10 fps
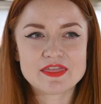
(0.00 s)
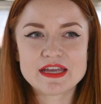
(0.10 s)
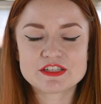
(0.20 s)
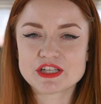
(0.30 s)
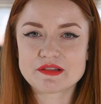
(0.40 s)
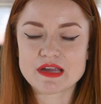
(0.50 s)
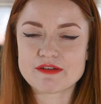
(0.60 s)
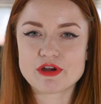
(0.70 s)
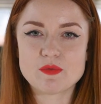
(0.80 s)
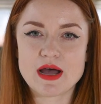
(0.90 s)
I think just
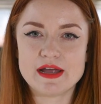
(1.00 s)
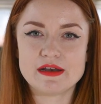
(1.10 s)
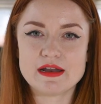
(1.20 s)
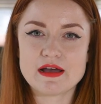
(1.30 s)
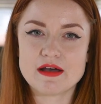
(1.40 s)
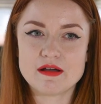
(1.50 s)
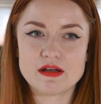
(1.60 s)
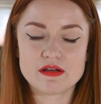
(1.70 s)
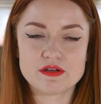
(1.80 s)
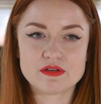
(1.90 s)
everyone
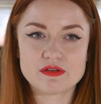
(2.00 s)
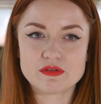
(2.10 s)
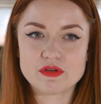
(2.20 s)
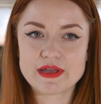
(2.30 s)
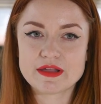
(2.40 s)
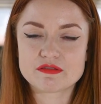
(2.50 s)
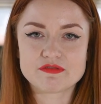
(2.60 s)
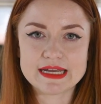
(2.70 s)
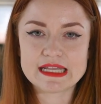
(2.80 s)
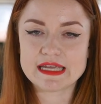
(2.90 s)
uh, is
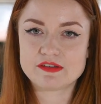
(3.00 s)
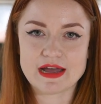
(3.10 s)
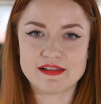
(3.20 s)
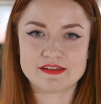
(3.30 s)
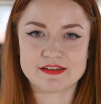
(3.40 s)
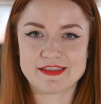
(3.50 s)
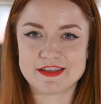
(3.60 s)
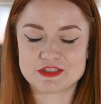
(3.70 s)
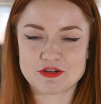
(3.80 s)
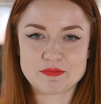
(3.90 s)
really talented at
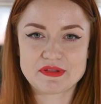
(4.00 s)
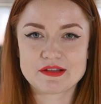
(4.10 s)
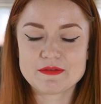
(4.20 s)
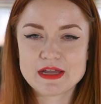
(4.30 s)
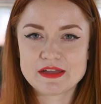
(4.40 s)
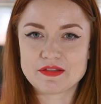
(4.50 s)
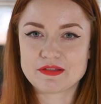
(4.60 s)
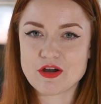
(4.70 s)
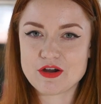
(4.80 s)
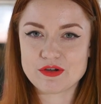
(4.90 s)
their jobs,
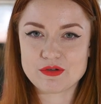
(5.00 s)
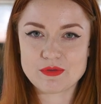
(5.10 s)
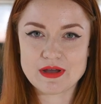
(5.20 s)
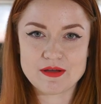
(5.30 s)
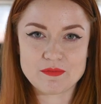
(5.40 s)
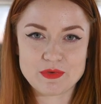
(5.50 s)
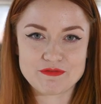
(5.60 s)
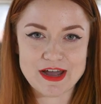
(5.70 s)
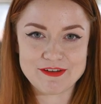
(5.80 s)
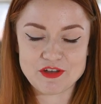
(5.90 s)
so um, we've
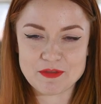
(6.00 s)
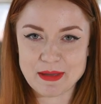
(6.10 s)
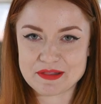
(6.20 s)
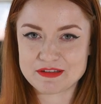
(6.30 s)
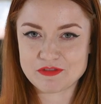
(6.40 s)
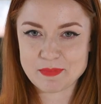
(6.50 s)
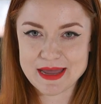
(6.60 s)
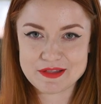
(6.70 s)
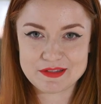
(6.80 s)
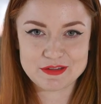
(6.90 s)
kind of got the best of the
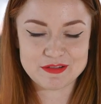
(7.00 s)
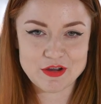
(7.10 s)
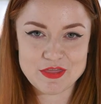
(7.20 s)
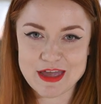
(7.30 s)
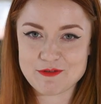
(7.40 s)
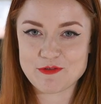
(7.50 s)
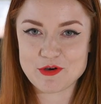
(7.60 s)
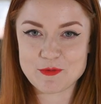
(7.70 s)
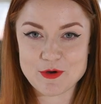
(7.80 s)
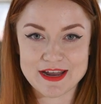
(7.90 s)
best. So
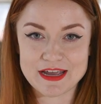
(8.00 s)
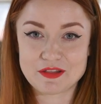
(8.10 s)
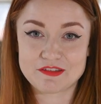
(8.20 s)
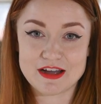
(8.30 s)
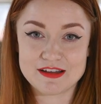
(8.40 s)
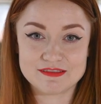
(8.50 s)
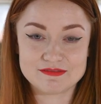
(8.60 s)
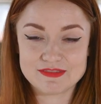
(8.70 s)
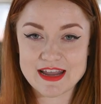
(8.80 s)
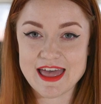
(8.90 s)
therefore, the work gets done.
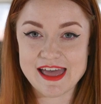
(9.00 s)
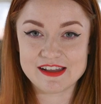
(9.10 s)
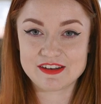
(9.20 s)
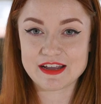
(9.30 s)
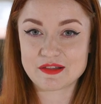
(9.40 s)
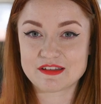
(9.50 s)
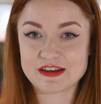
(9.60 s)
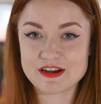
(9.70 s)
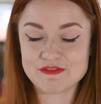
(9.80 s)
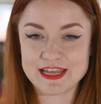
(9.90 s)
And it gets
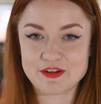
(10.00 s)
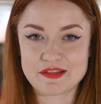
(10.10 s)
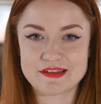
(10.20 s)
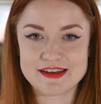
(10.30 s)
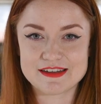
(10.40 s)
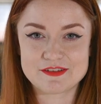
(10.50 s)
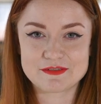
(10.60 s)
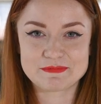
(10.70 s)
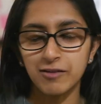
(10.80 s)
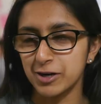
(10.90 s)
done at a really good standard.
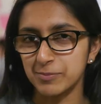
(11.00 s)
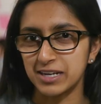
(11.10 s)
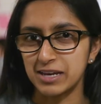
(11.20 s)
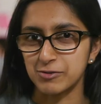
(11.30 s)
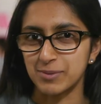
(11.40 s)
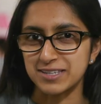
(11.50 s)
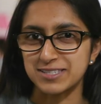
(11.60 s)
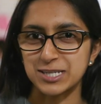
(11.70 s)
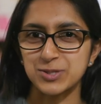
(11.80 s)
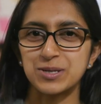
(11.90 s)
I've only been here for about
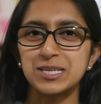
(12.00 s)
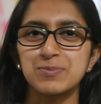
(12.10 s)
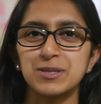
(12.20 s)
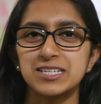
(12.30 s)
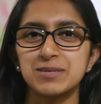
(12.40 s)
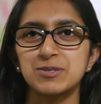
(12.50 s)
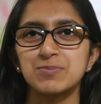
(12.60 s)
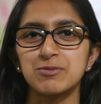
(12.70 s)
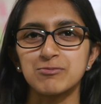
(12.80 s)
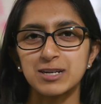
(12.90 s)
six weeks, but the team has
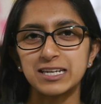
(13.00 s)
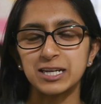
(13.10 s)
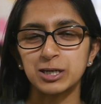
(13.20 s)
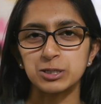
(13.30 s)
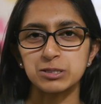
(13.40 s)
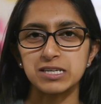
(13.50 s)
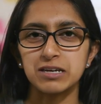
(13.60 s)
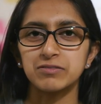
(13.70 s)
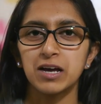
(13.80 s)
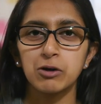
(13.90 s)
been really
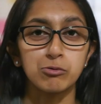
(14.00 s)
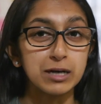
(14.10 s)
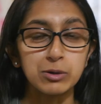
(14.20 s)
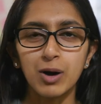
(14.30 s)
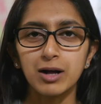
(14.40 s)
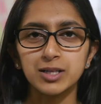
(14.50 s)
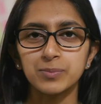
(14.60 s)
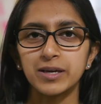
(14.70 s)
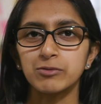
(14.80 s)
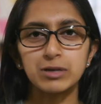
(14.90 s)
inclusive, really
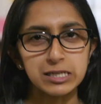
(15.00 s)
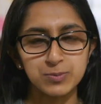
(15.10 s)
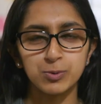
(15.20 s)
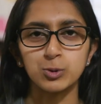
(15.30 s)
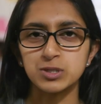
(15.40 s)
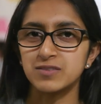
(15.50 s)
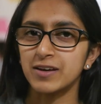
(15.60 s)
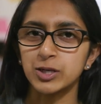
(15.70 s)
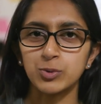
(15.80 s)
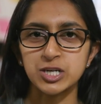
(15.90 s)
welcoming, really supportive.
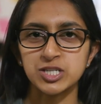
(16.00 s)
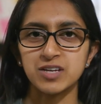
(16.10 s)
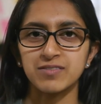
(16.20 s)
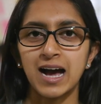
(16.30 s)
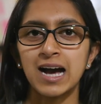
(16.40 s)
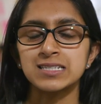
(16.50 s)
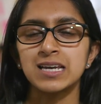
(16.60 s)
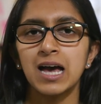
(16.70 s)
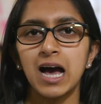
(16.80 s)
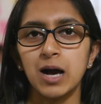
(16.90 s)
Any questions I've had,
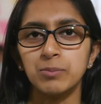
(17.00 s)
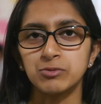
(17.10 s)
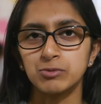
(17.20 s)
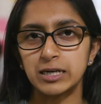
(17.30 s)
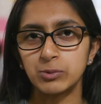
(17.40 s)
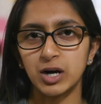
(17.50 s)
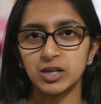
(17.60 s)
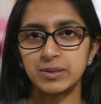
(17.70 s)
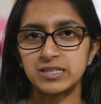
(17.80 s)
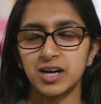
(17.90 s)
um, and really
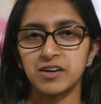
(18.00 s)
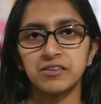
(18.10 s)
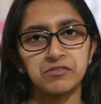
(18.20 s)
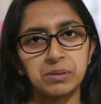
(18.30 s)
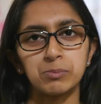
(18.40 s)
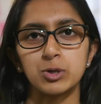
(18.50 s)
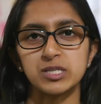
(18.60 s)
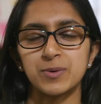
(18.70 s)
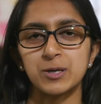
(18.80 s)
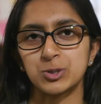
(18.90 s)
welcoming to kind of giving me more
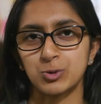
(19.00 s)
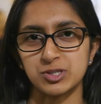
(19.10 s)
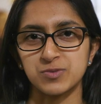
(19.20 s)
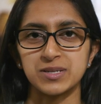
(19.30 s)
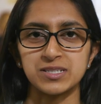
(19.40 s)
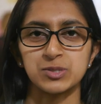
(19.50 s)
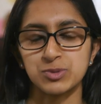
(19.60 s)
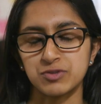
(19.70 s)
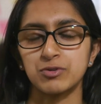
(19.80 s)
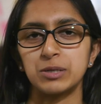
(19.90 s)
experience across the business,
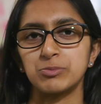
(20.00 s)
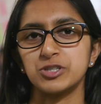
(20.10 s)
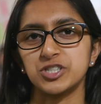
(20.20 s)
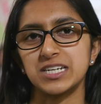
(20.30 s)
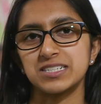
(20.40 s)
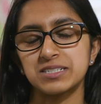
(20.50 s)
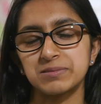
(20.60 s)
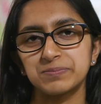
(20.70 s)
which I really appreciated